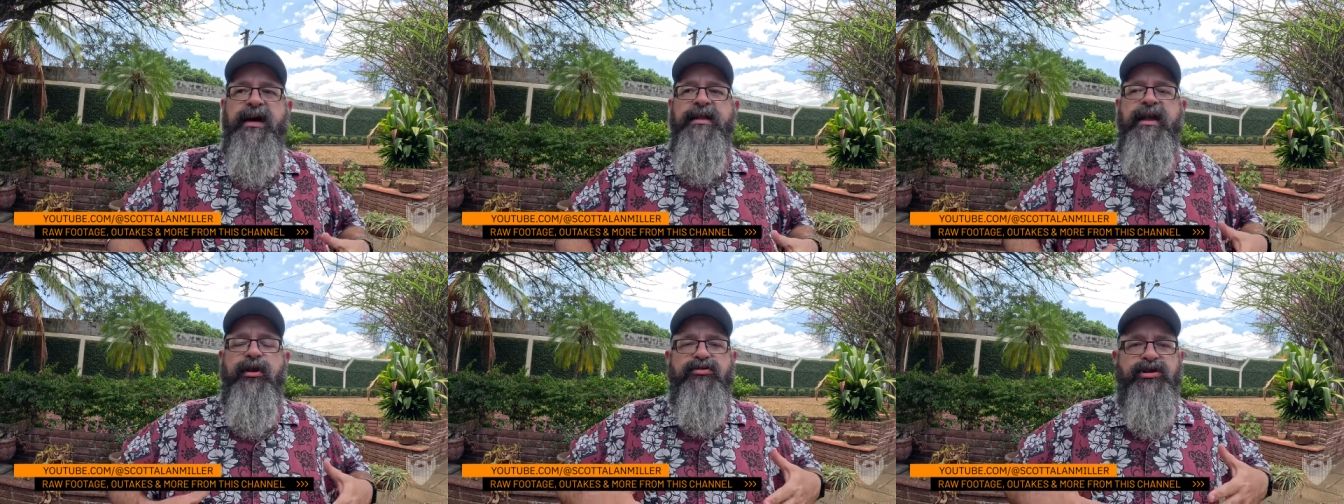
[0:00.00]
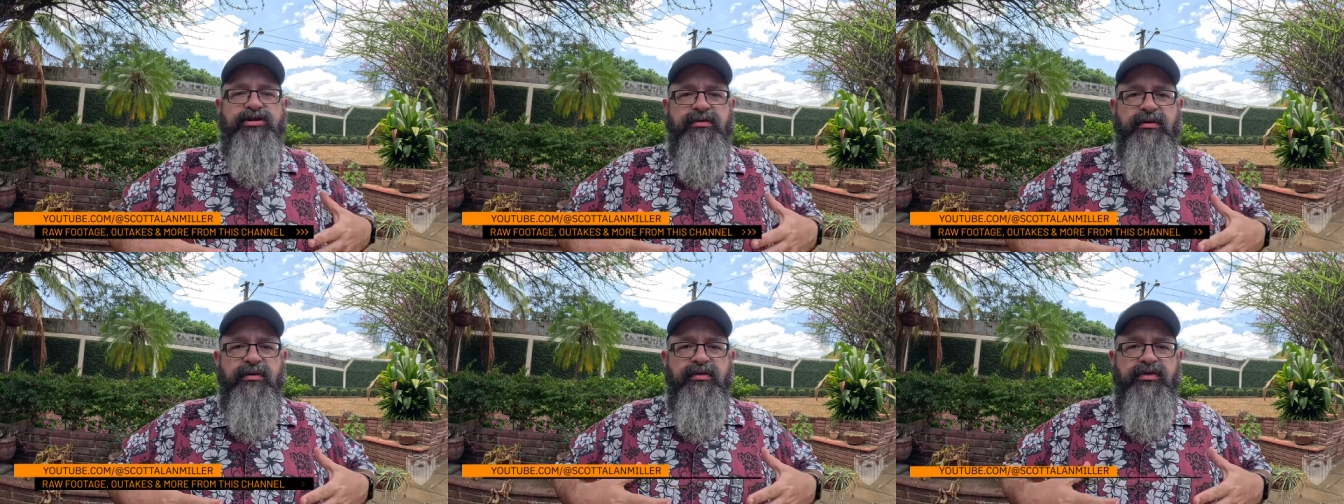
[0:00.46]
that you're just
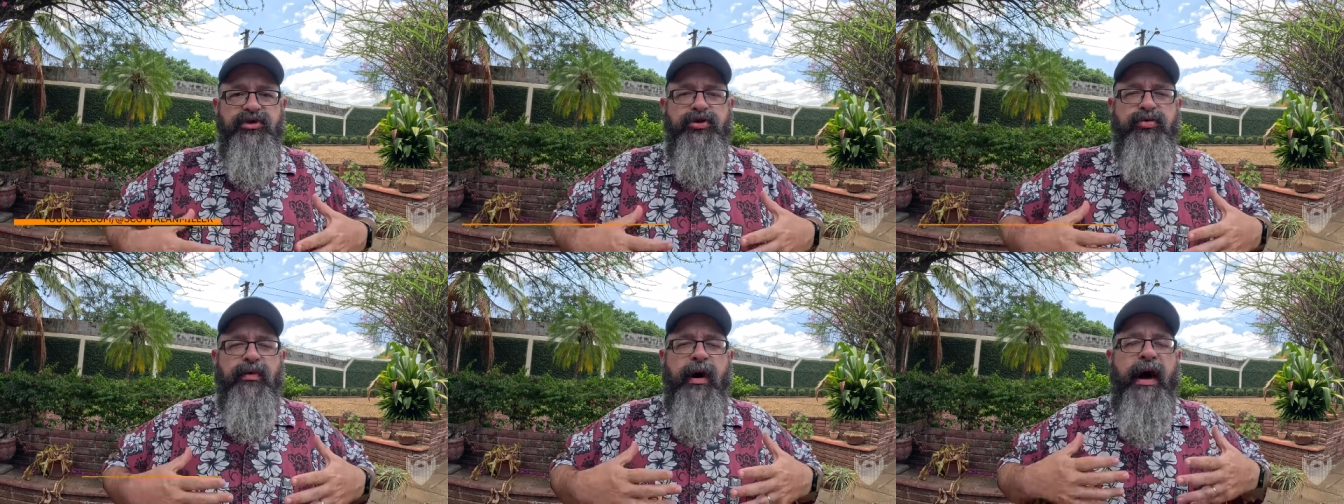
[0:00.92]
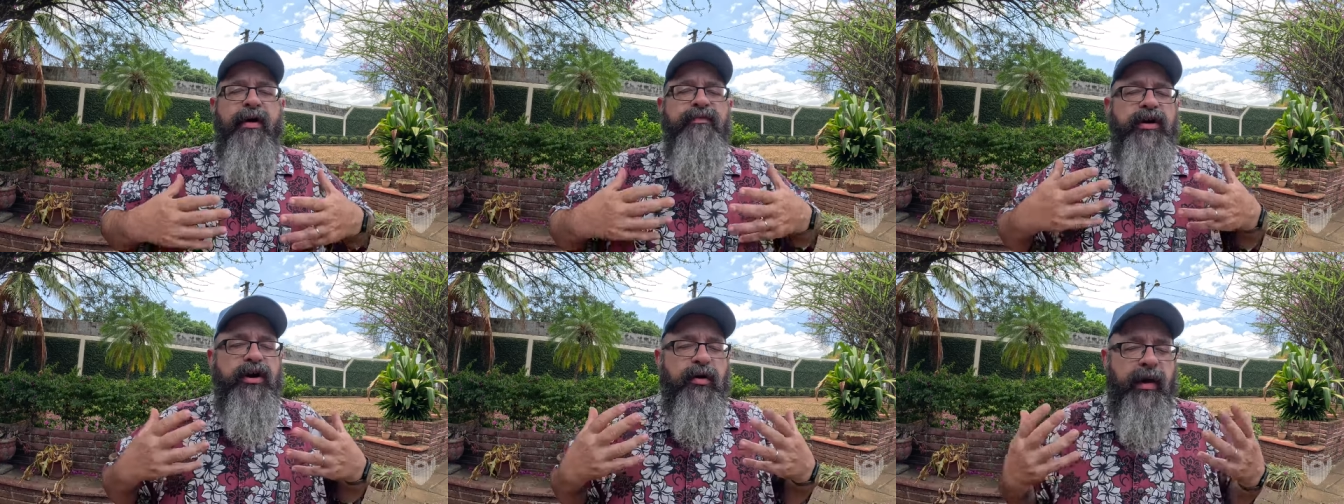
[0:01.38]

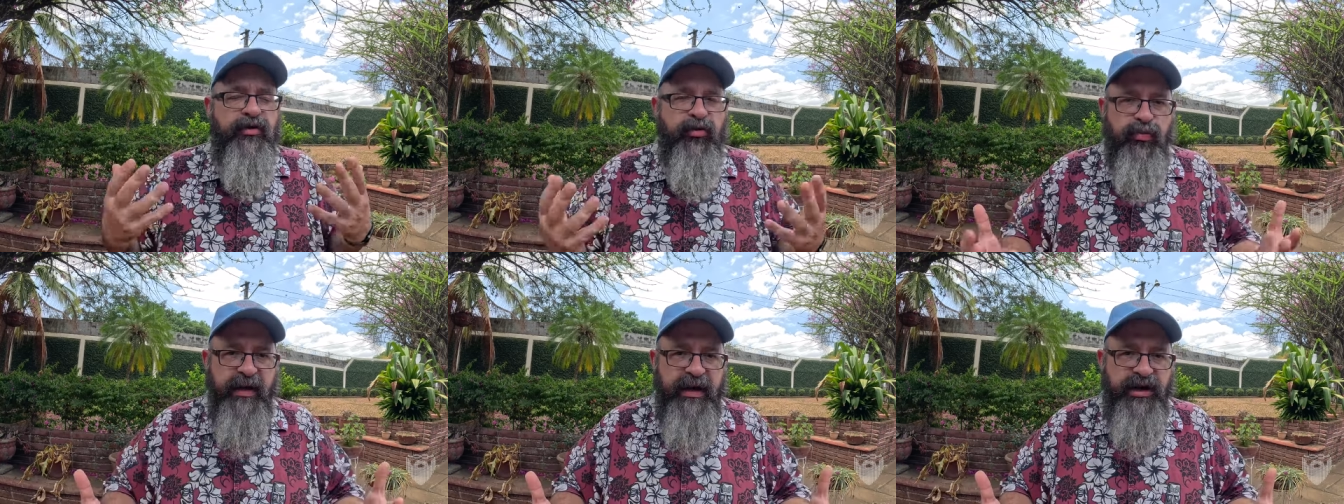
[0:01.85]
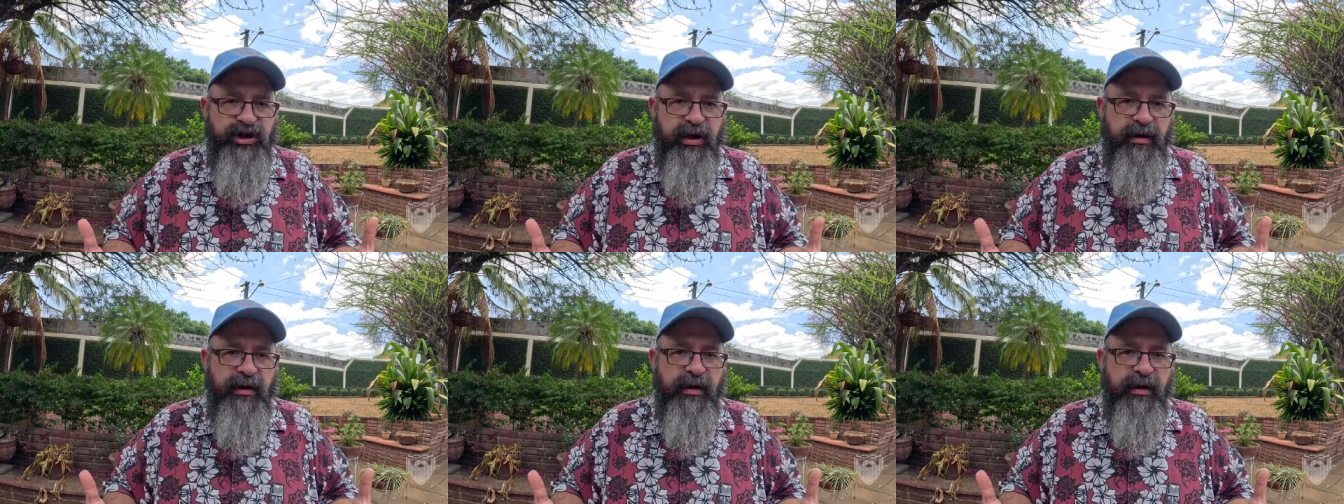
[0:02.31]
traveling around a region